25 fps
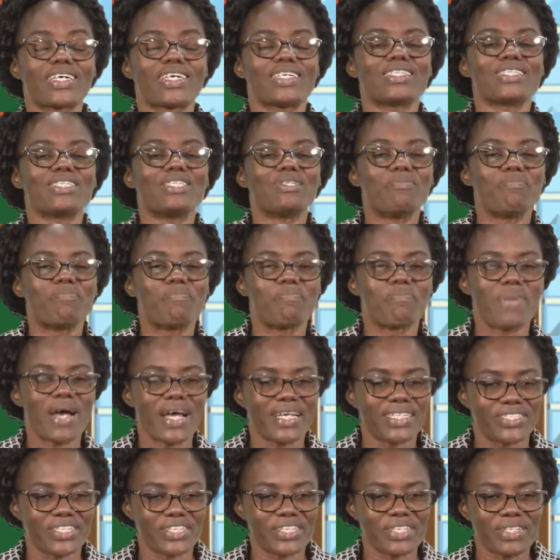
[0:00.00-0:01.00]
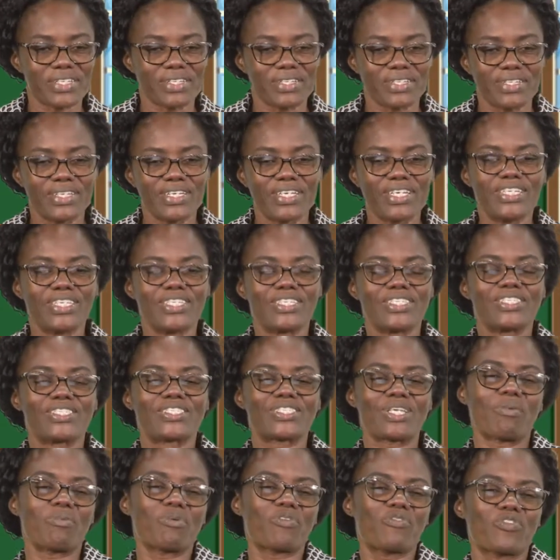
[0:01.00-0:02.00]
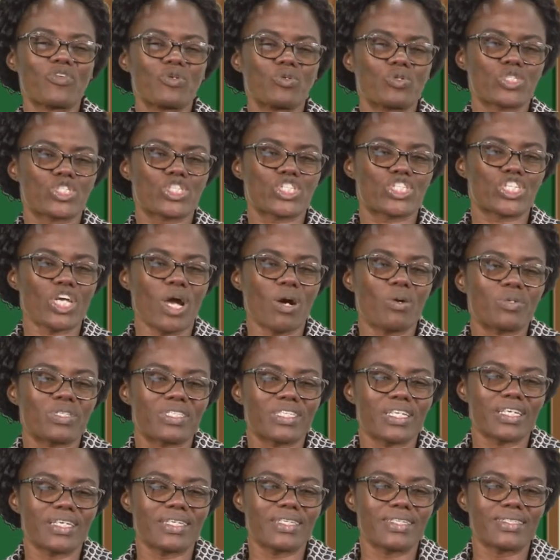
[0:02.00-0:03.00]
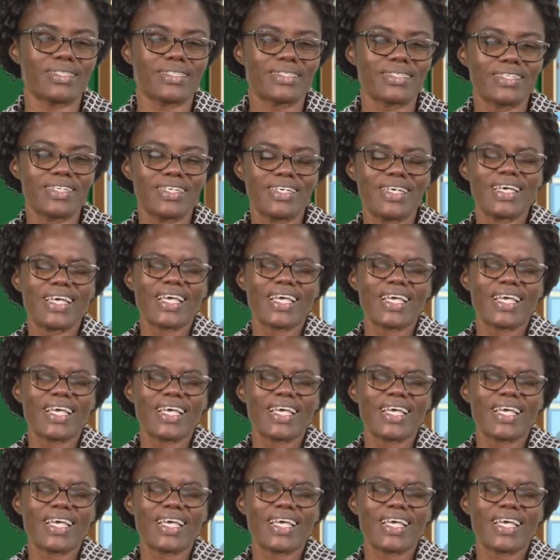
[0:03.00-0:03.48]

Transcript: can imagine some of you shouting,